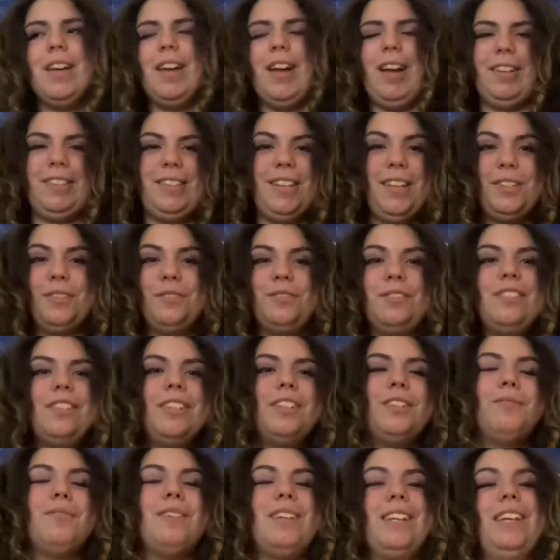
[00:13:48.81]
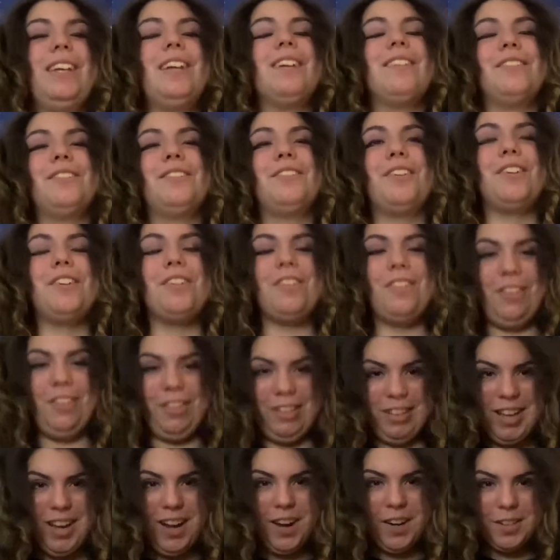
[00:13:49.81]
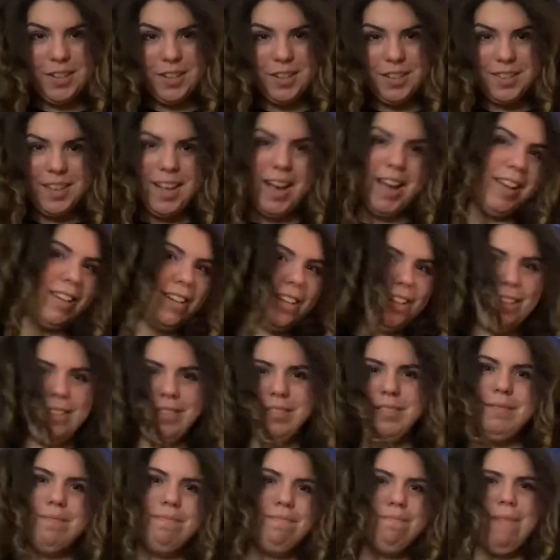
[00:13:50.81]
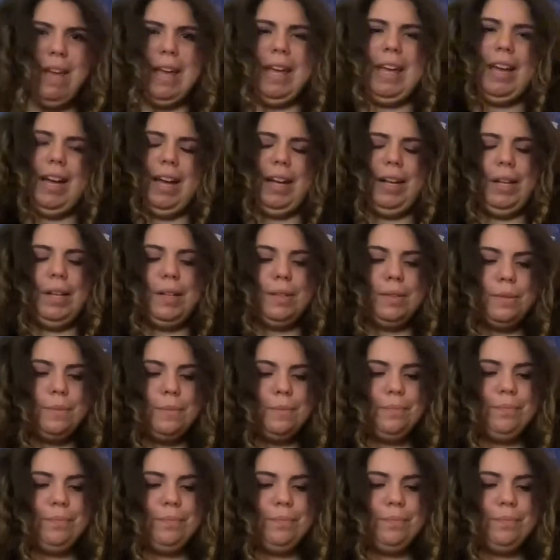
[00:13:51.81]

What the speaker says: And so that's a really good way to get started on character design and making ideas.